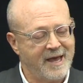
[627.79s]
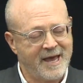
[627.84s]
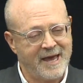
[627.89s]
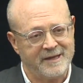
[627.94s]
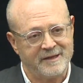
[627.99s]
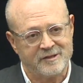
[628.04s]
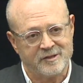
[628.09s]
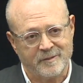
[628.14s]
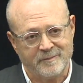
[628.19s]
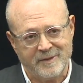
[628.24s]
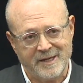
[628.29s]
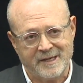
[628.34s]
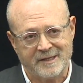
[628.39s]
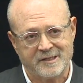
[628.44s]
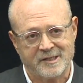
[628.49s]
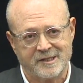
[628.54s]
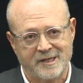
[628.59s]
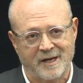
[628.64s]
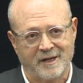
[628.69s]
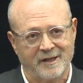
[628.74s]
And to me,
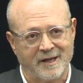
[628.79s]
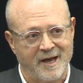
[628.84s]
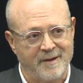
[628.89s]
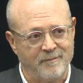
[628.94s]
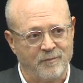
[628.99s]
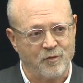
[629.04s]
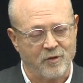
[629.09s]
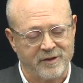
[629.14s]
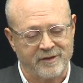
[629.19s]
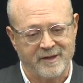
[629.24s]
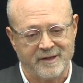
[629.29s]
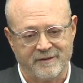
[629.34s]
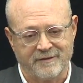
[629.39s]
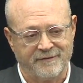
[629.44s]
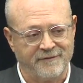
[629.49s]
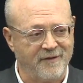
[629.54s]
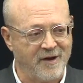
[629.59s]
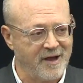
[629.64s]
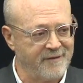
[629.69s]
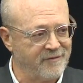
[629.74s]
it said a lot more than the
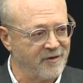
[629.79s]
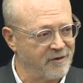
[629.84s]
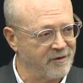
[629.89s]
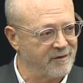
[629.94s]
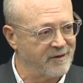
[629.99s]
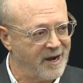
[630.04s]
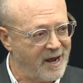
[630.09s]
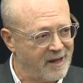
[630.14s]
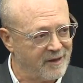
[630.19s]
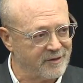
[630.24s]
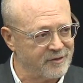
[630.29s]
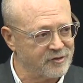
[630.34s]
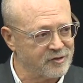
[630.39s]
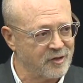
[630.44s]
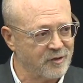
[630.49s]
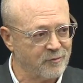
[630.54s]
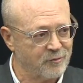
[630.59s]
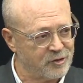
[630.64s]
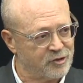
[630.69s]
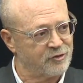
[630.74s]
$500,
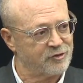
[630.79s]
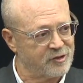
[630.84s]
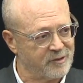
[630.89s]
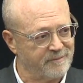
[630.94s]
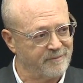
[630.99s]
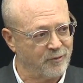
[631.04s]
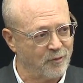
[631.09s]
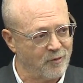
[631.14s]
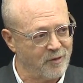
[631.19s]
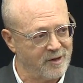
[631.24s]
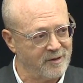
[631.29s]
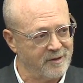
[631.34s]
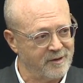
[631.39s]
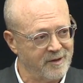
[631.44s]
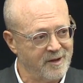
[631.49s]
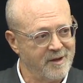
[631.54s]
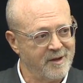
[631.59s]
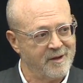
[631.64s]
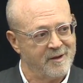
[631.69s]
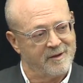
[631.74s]
which was important
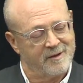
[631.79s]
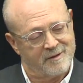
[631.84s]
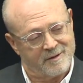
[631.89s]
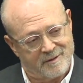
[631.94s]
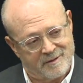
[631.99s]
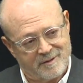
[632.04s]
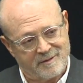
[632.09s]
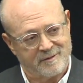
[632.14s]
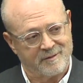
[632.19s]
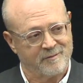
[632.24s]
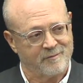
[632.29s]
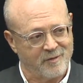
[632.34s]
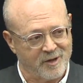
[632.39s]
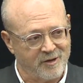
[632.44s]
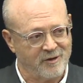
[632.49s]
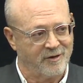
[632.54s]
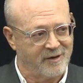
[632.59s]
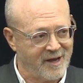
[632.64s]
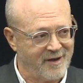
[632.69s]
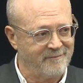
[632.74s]
when
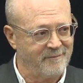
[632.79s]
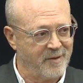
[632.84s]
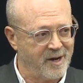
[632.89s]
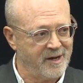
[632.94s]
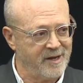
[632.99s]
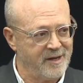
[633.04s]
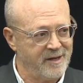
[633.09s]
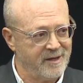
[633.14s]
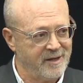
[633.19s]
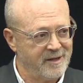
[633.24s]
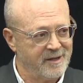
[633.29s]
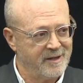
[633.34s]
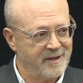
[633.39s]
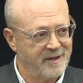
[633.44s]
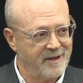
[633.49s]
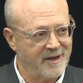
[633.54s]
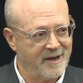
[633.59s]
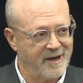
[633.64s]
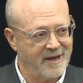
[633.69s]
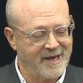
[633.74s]
you don't have money.
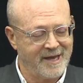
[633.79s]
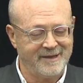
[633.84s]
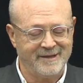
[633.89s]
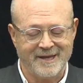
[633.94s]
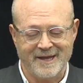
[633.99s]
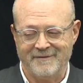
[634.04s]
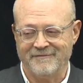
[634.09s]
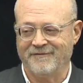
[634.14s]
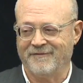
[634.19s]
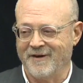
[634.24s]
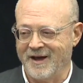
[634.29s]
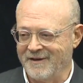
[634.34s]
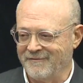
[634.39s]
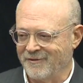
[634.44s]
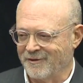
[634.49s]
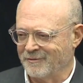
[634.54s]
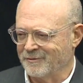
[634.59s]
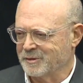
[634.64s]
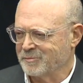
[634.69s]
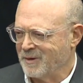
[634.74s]
Uh, and then
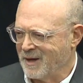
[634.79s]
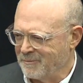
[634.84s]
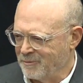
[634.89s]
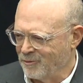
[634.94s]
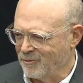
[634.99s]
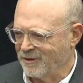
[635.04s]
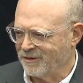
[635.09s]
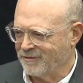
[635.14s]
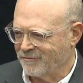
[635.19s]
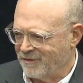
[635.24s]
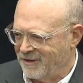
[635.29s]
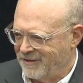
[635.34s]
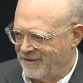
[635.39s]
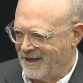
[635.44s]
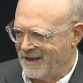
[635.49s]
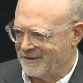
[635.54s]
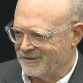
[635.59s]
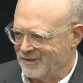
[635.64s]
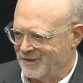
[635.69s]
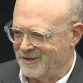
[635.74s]
500 was probably worth
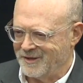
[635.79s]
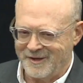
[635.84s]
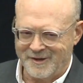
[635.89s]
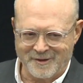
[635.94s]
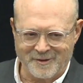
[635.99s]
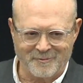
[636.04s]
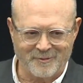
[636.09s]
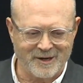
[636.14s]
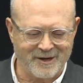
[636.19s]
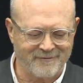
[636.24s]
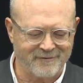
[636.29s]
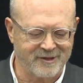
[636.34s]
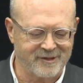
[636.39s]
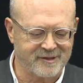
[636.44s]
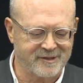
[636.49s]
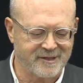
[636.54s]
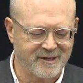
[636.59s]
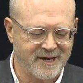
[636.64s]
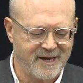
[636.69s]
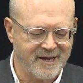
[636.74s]
3,000 a year or whatever it
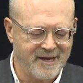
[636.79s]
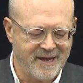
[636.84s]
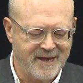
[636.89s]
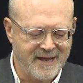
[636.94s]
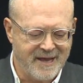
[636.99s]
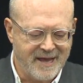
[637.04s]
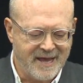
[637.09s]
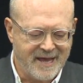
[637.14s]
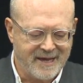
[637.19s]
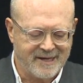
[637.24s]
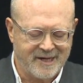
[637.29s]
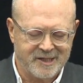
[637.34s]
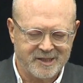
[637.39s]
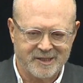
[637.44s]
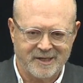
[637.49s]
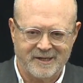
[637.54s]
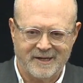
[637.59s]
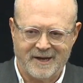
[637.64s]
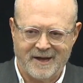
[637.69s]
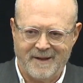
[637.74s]
is today. And I
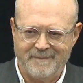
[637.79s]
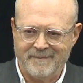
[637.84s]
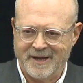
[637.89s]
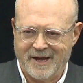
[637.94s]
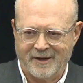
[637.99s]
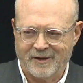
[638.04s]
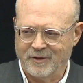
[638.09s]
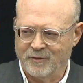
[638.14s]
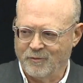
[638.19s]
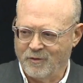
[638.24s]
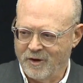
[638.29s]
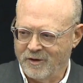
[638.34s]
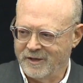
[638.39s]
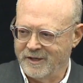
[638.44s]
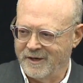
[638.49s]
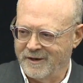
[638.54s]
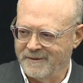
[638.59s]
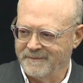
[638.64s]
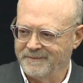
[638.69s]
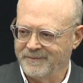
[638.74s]
said, I'm not going to work
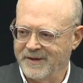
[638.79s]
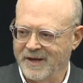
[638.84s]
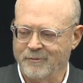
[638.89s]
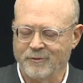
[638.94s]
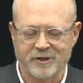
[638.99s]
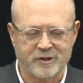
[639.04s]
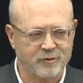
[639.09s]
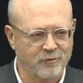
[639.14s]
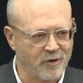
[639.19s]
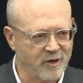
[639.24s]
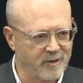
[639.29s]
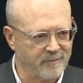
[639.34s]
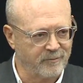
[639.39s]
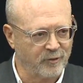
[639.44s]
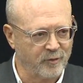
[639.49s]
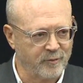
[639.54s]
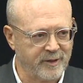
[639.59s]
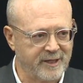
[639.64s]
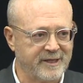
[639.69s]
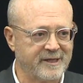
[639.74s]
here. I went to work at
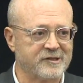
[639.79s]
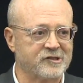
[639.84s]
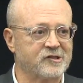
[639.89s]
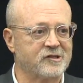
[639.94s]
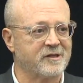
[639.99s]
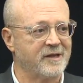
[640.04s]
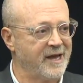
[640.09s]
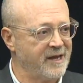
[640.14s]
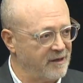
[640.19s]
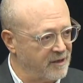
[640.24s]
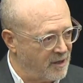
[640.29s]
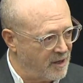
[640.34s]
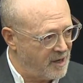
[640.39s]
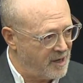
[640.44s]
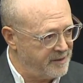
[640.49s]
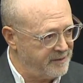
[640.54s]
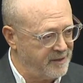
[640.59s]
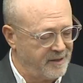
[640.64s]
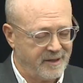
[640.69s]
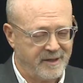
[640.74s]
Bloomingdale's, thank
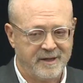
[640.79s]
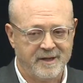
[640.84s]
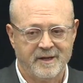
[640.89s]
God.